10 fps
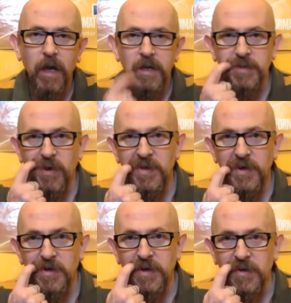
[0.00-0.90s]
So what I
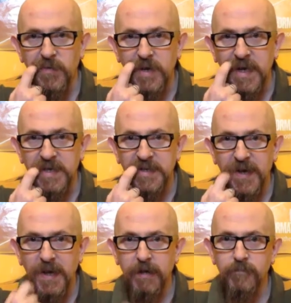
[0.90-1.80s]
thought I'd do is
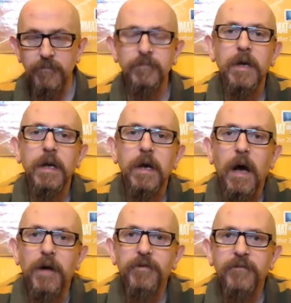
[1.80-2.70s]
I'll
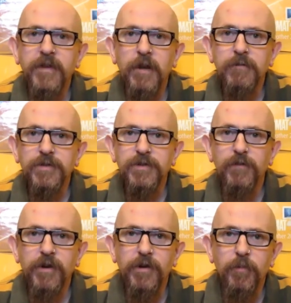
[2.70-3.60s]
do a video just
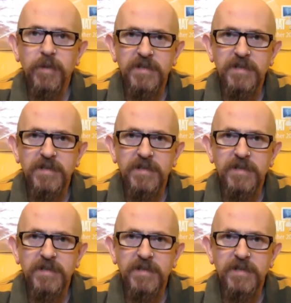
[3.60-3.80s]
covering a couple of